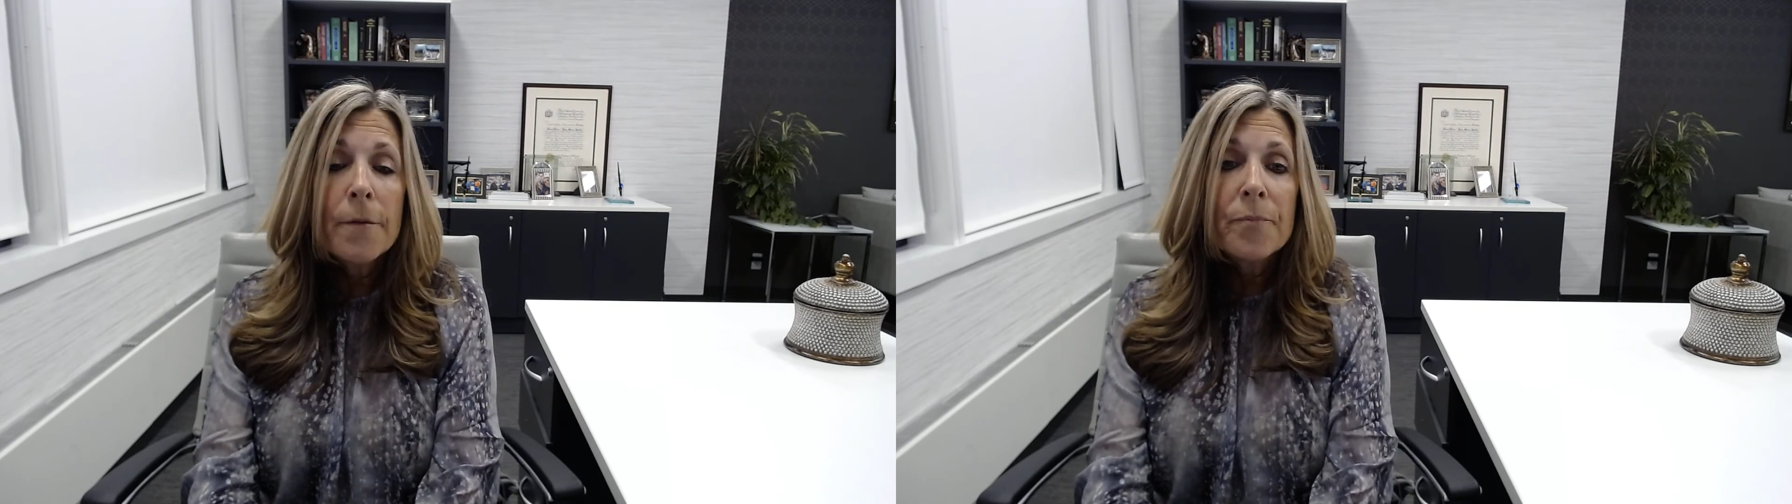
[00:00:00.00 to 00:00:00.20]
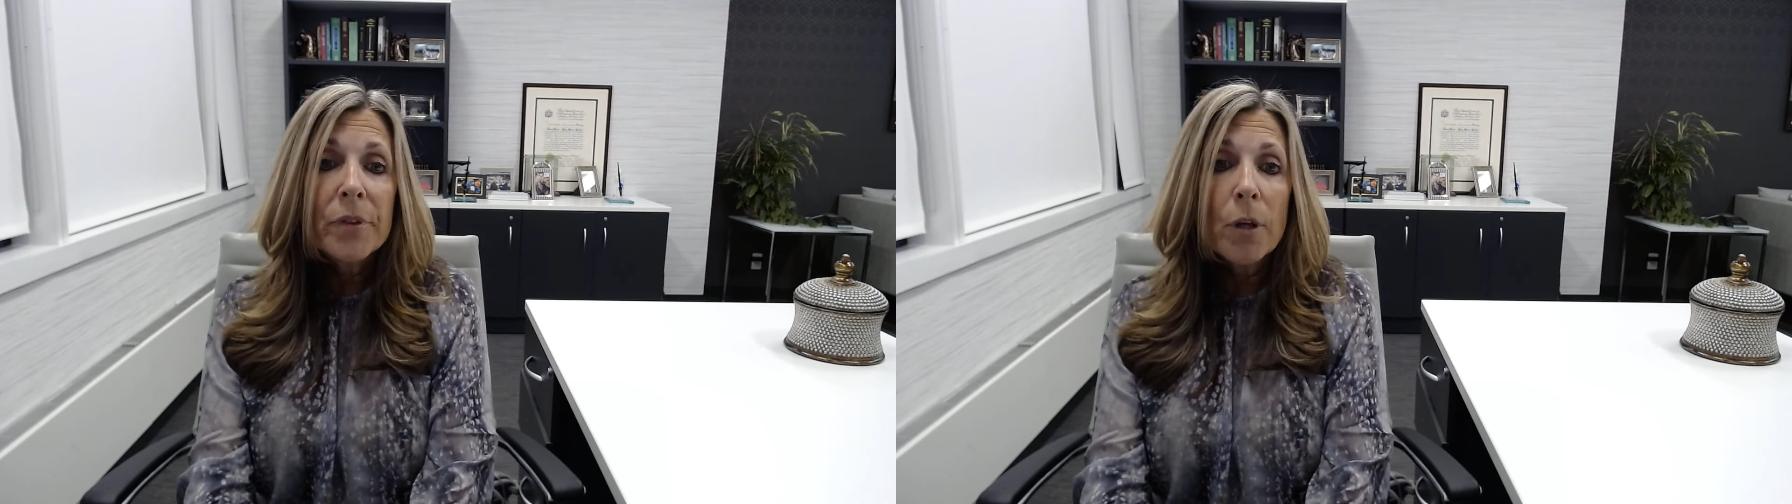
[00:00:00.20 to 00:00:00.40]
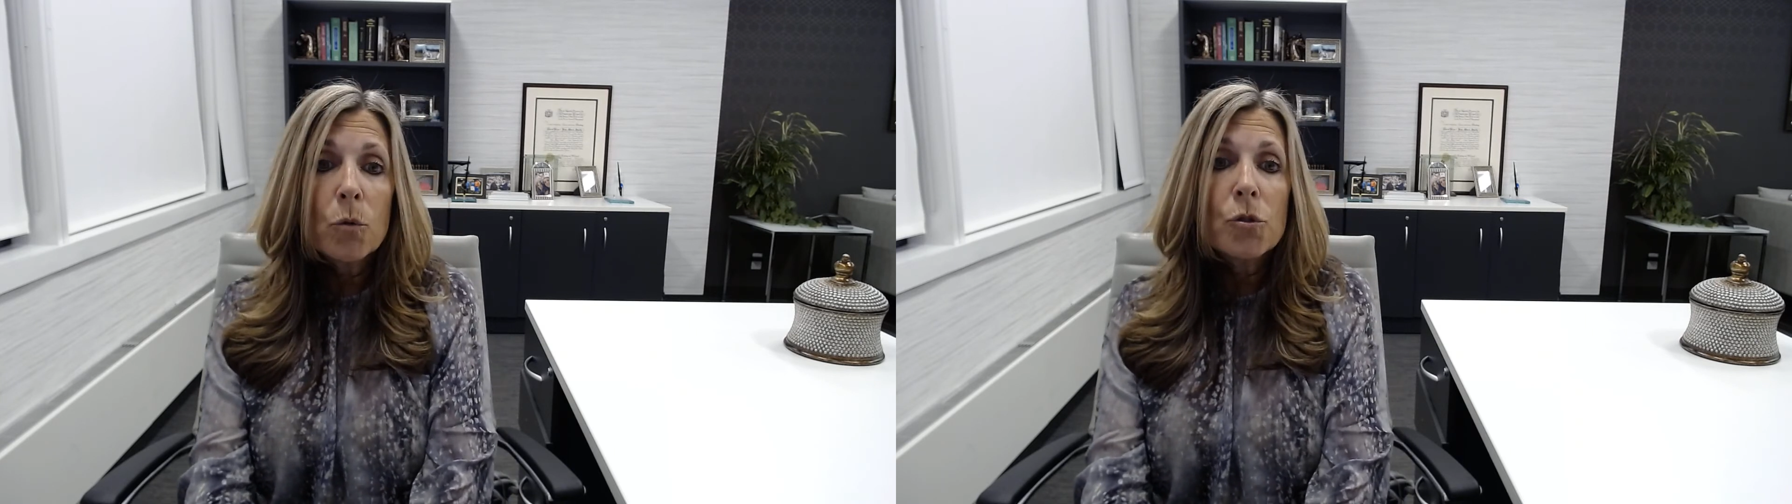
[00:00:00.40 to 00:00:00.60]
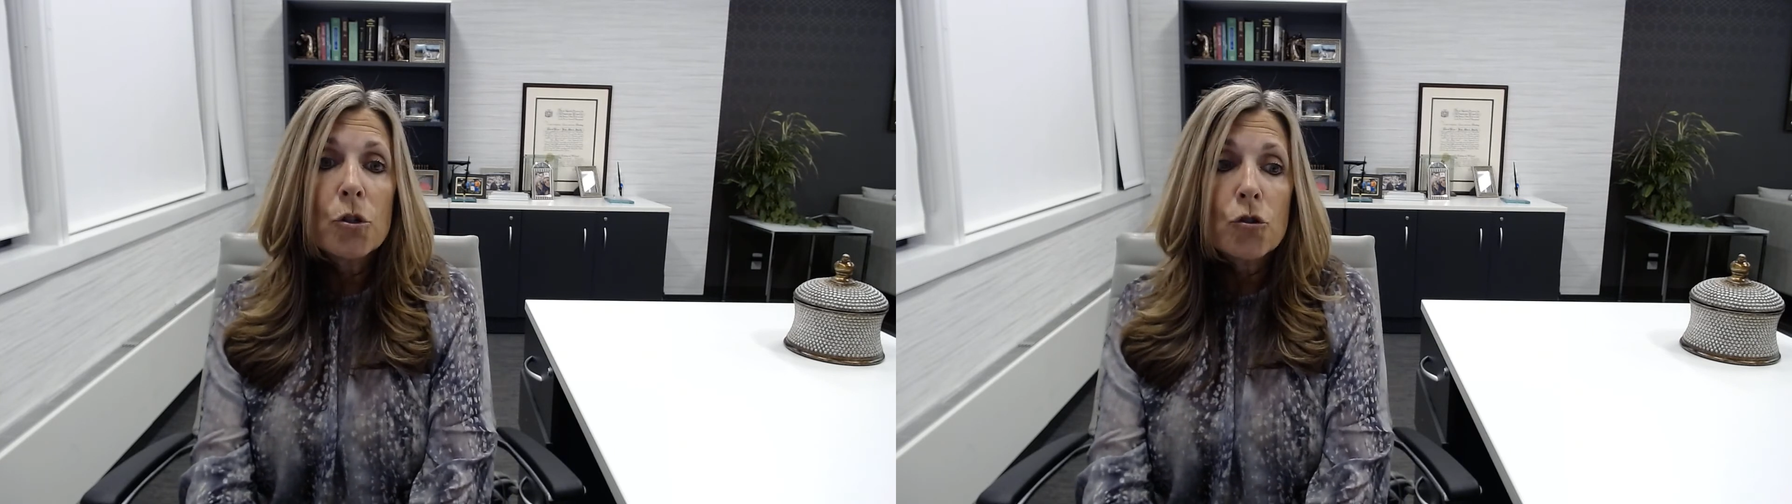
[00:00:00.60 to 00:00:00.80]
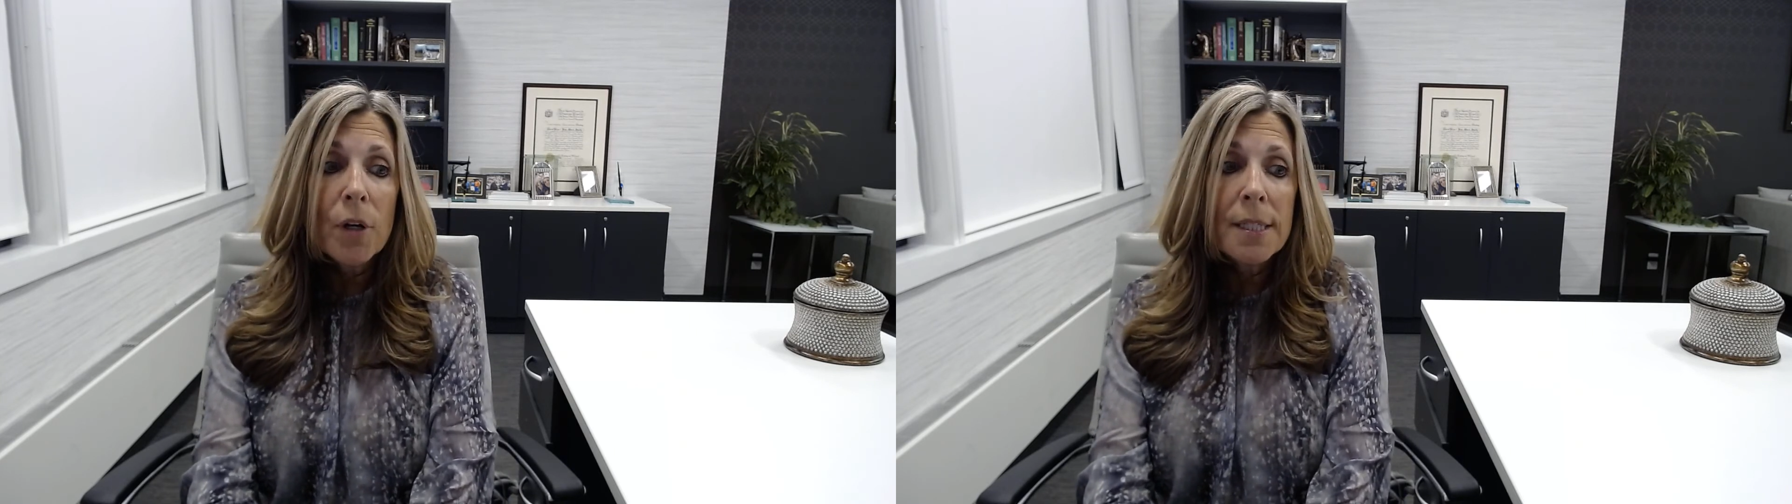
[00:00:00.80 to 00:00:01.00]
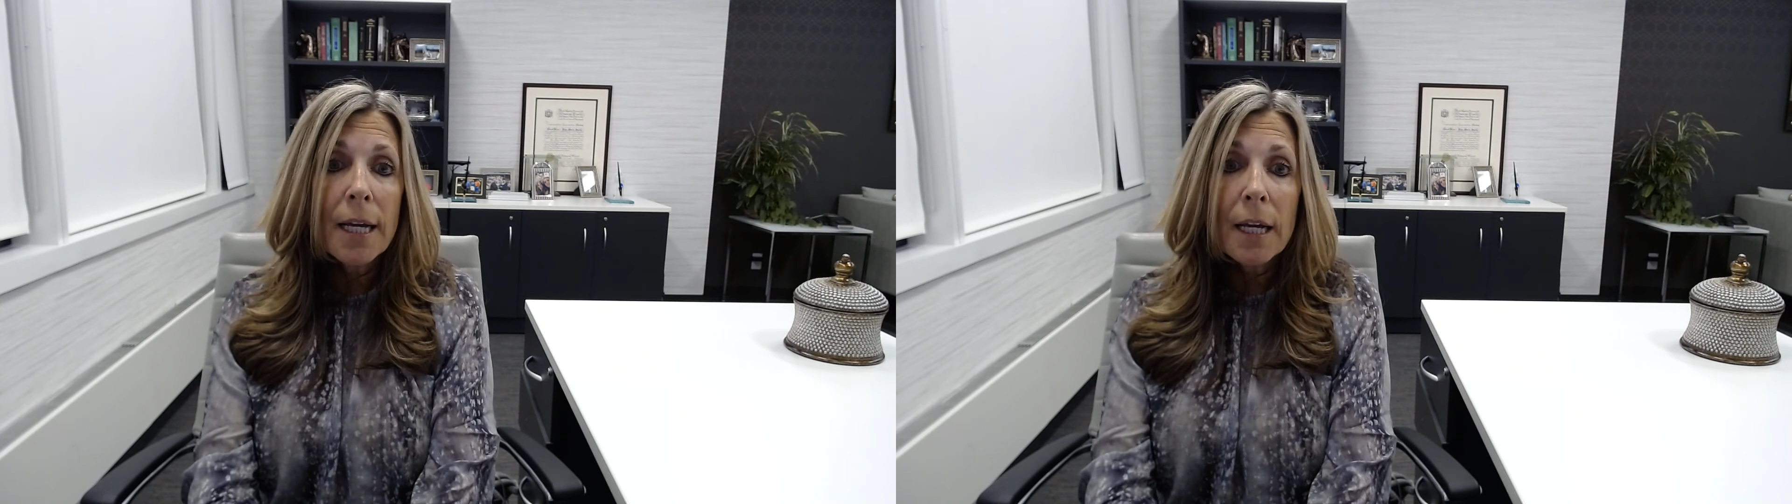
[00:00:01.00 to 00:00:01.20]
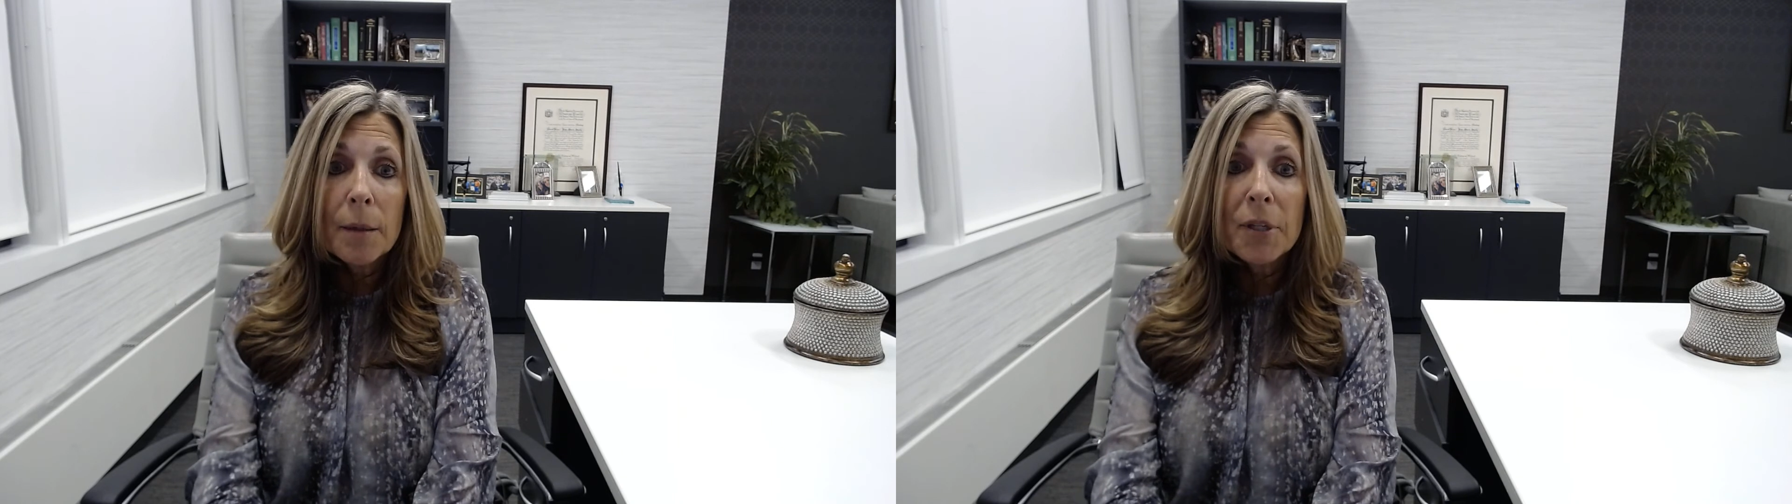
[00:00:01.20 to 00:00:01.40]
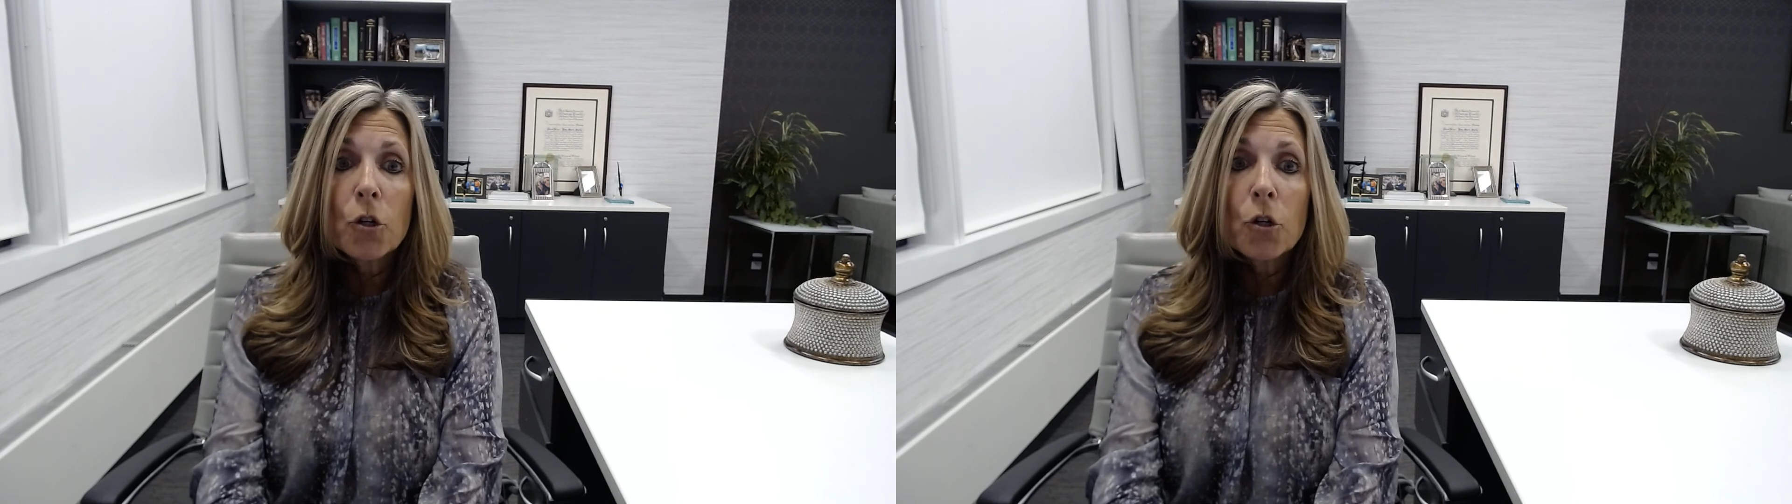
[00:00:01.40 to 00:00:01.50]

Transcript: Those are trusts that can be